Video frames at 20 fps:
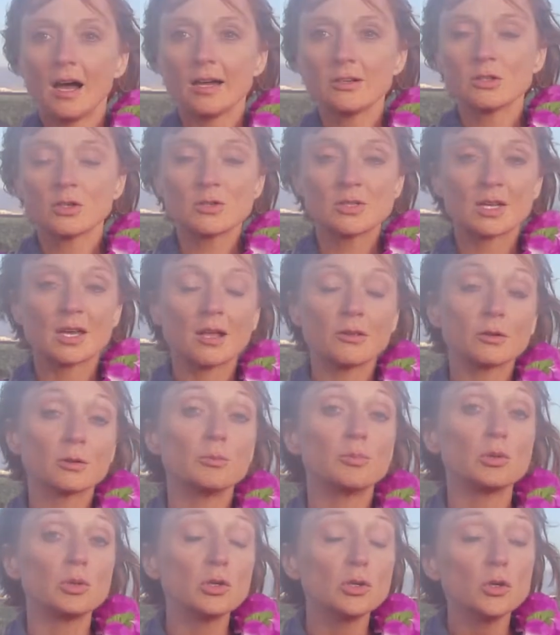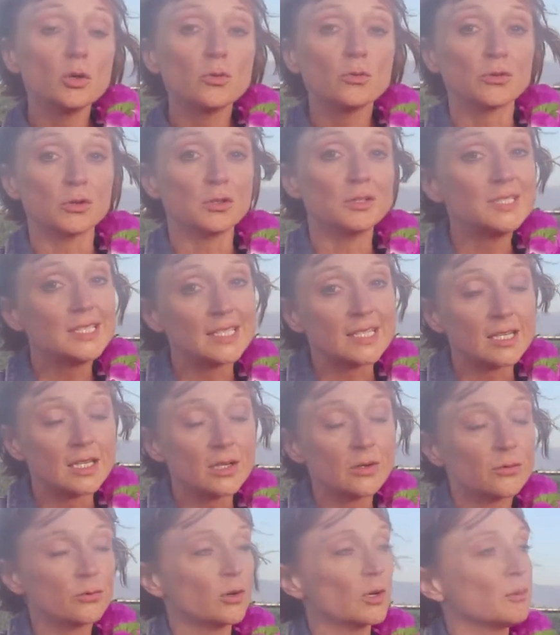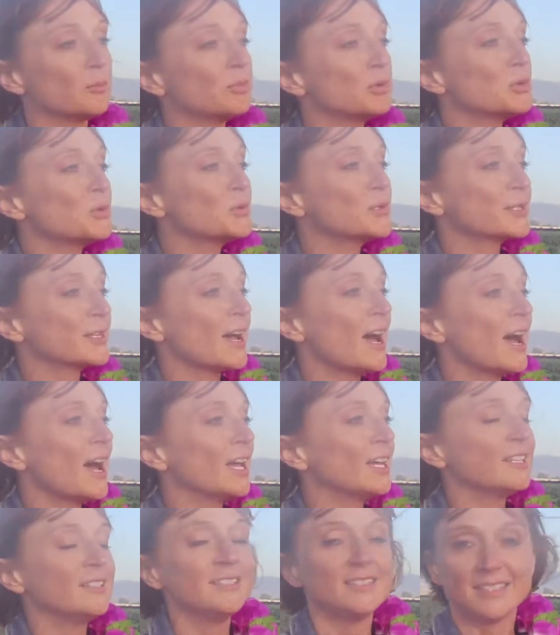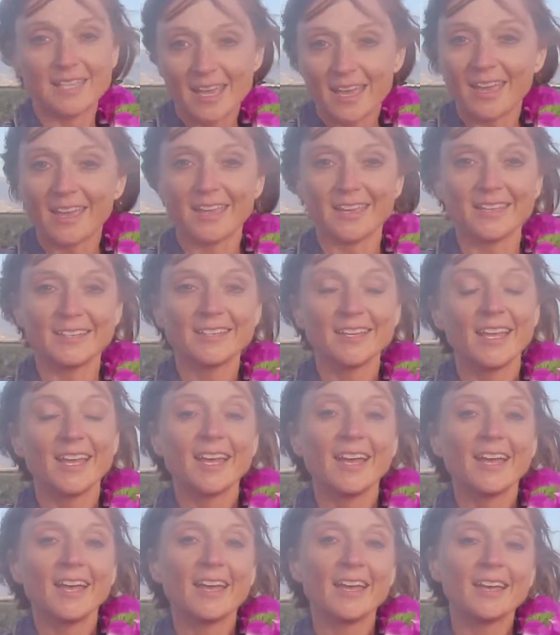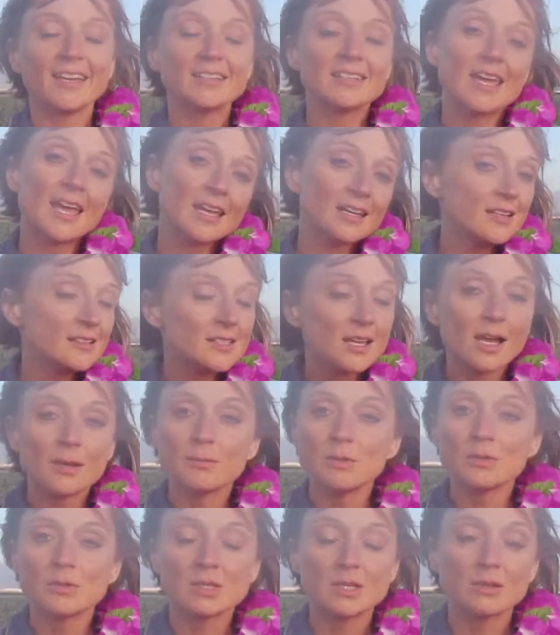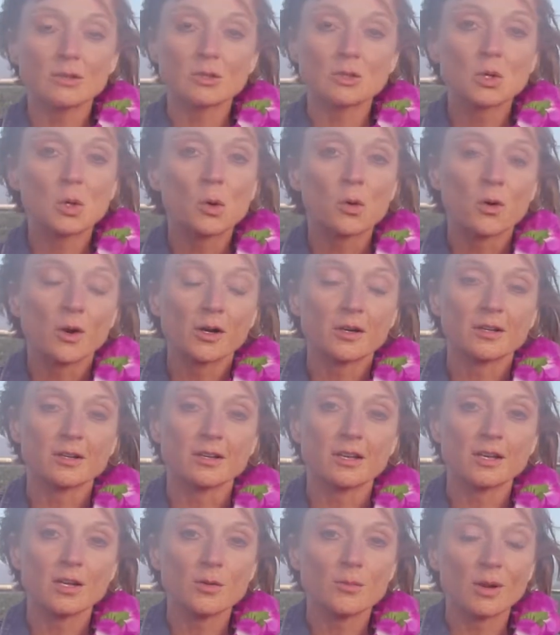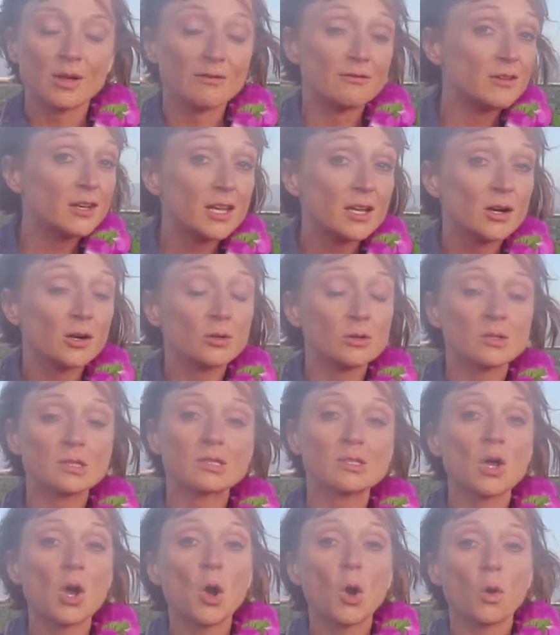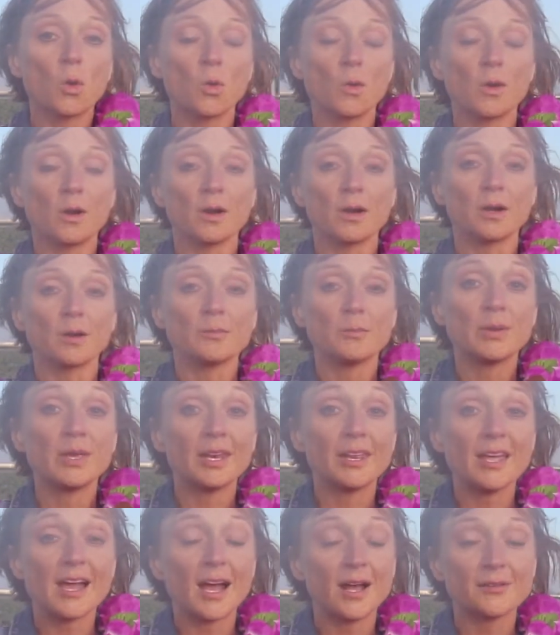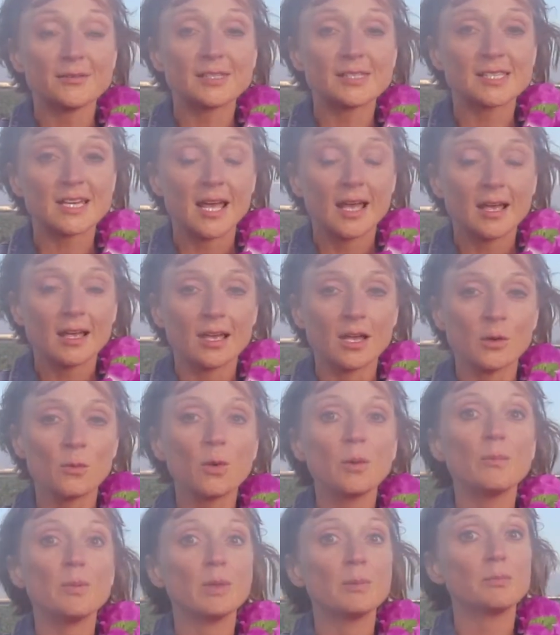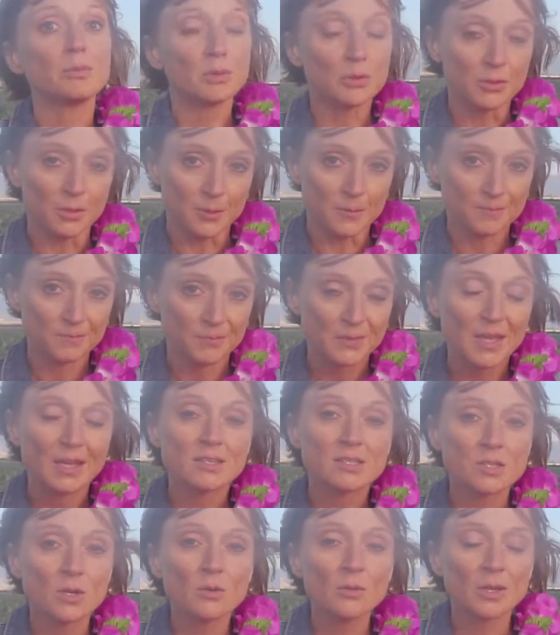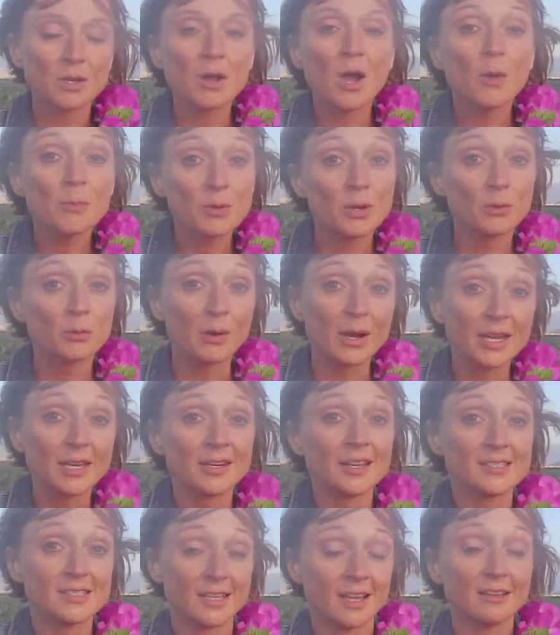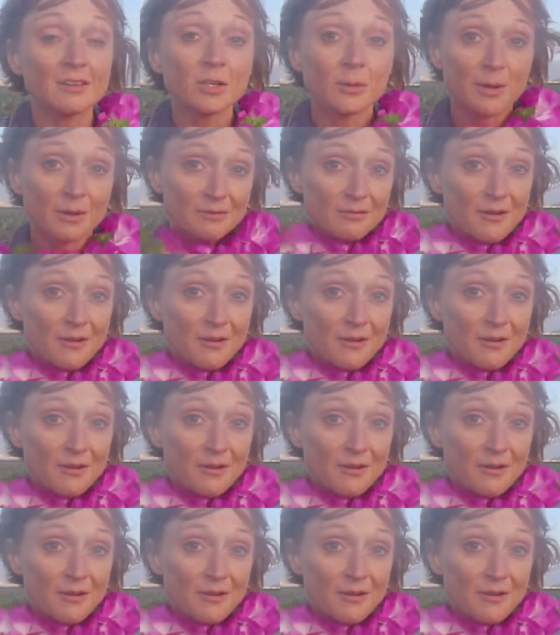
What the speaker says: I chose the color blue for D for a blue sky day. And anytime you see this chord in any of my videos or PDFs, it will be blue. So it'll help you to recognize it a little bit